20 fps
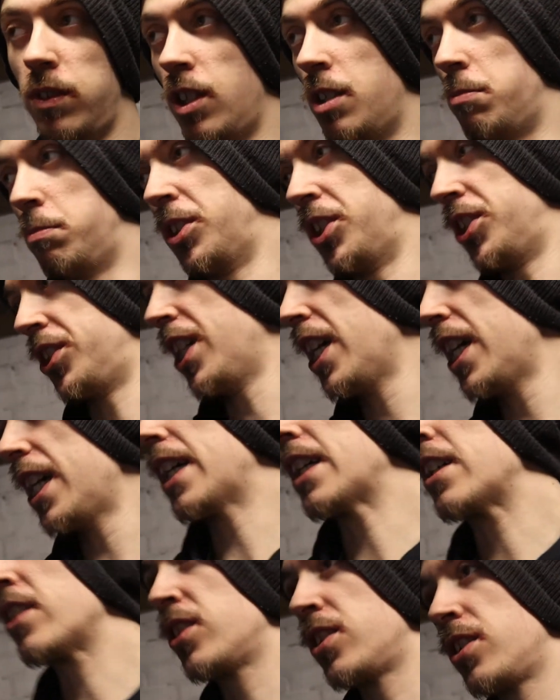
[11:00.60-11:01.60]
learned
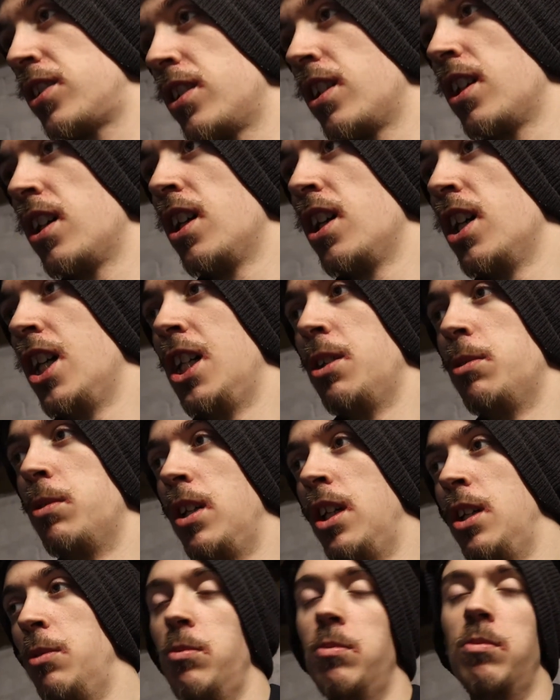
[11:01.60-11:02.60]
mistakes,
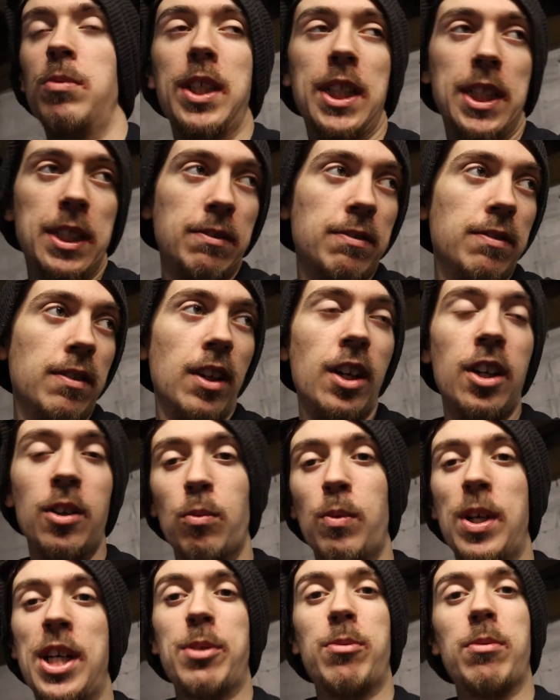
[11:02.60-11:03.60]
and we've
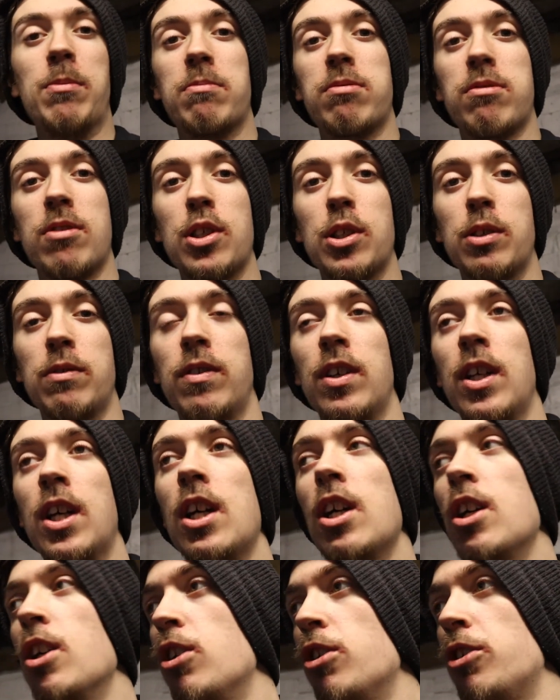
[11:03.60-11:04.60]
learned where to improve.
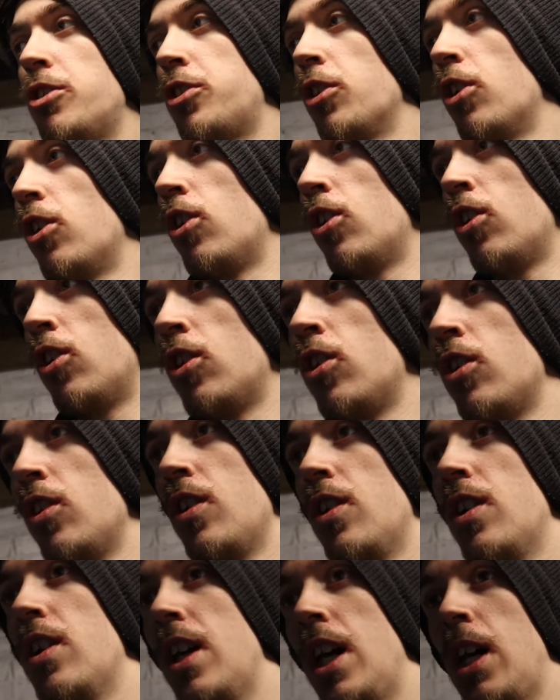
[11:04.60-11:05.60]

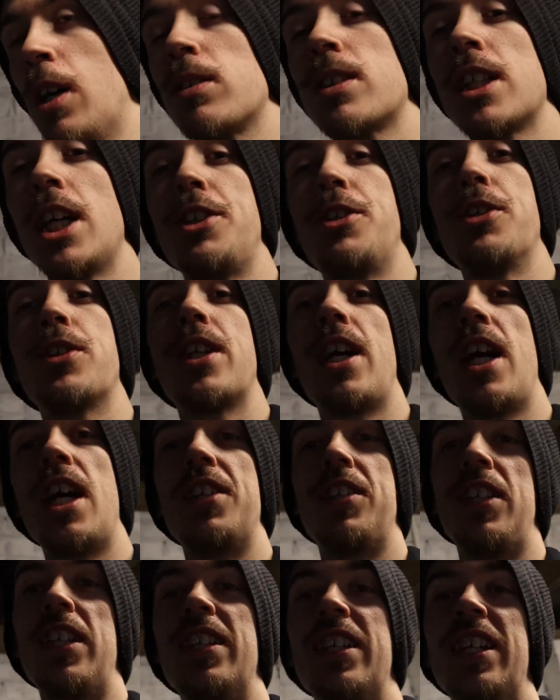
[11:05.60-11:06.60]
So I'll catch you
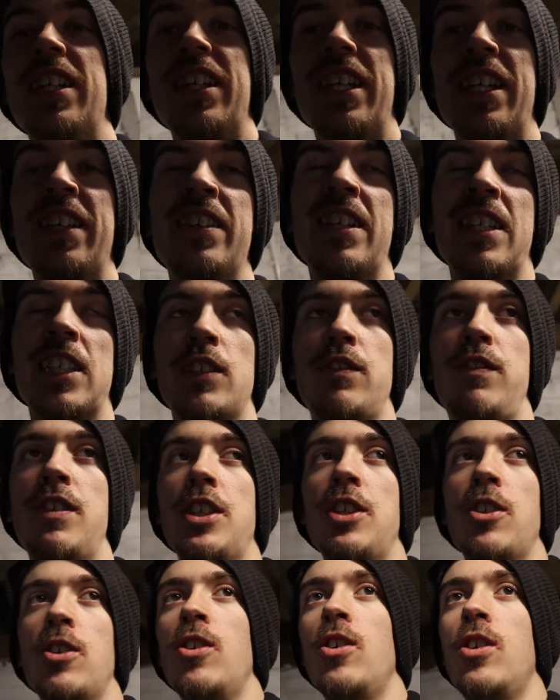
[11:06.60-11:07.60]
guys in the next
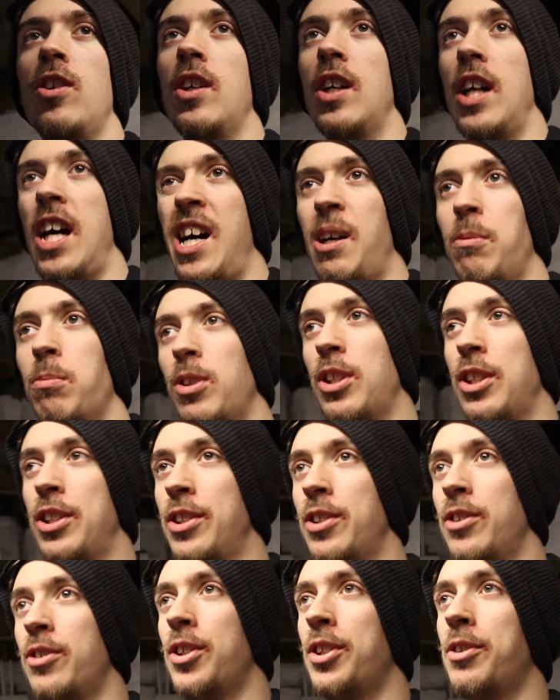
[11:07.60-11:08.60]
video. I'm gonna
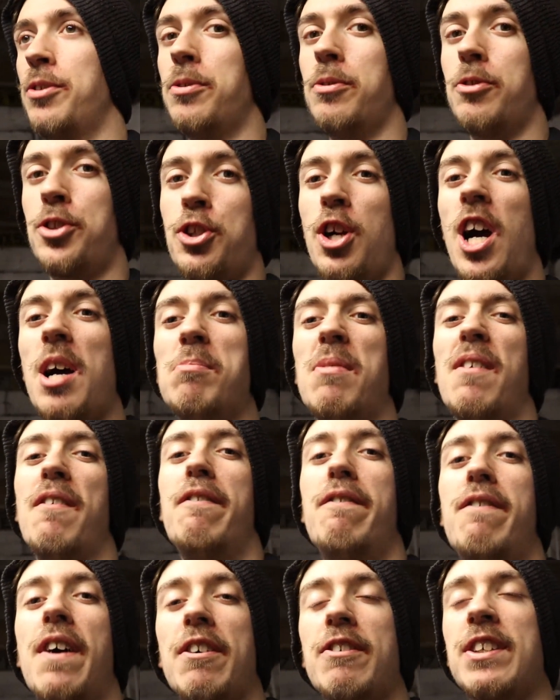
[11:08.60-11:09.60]
try my
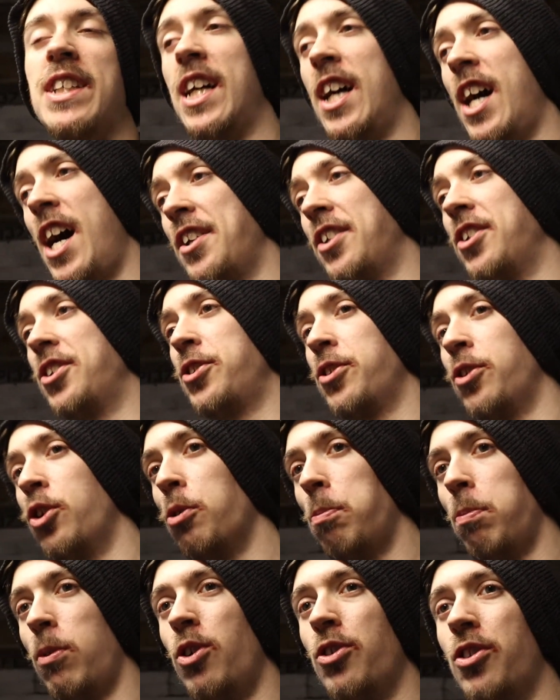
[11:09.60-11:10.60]
very hardest to
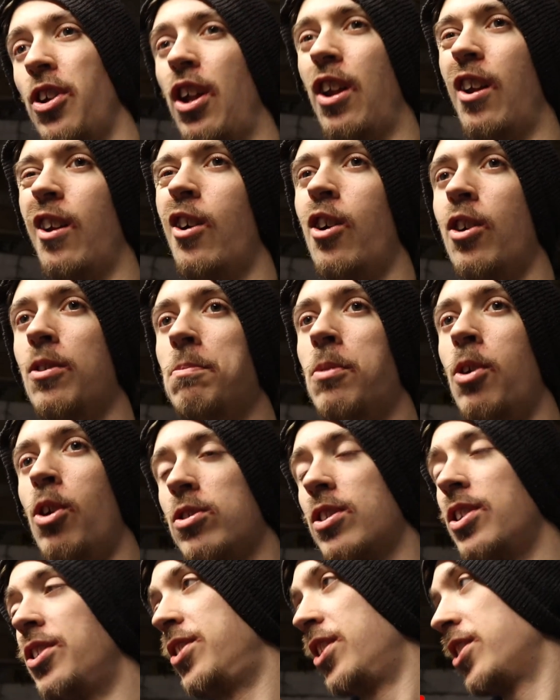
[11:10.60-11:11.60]
upload a lot more
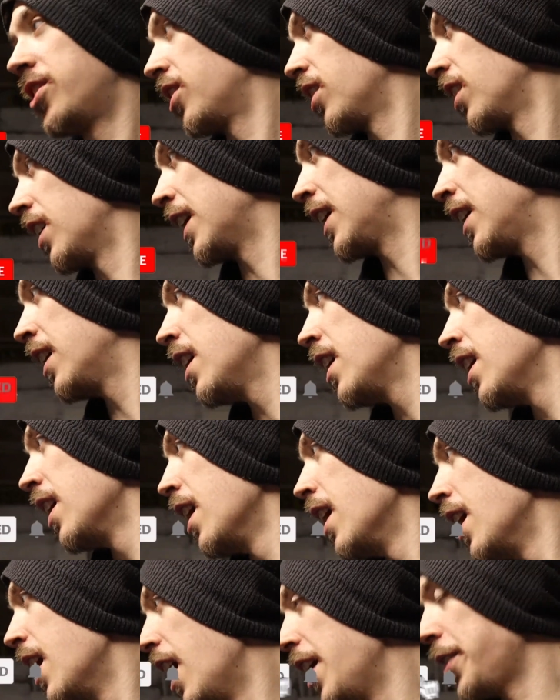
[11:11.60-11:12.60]
consistently.
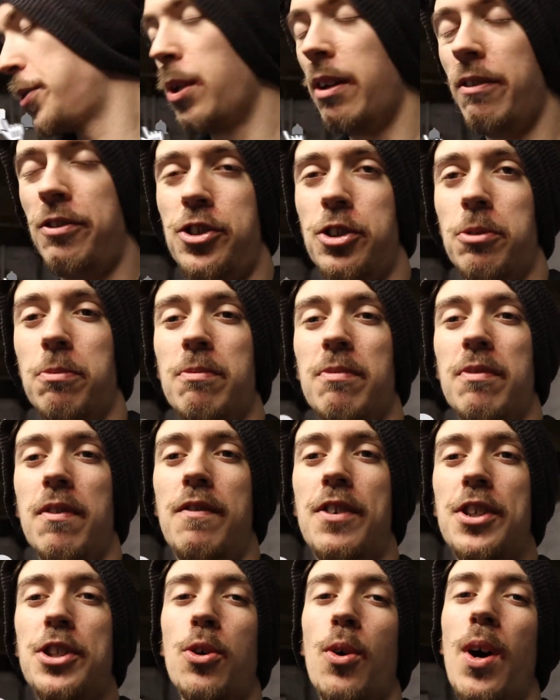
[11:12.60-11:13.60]
I do have some
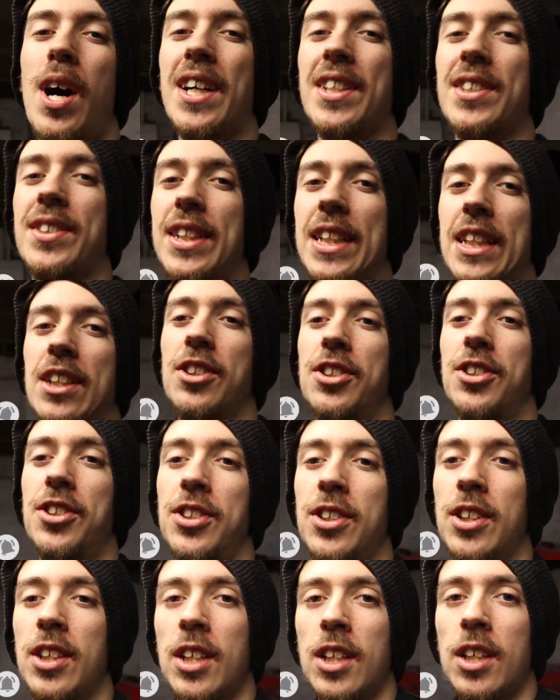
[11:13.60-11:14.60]
video ideas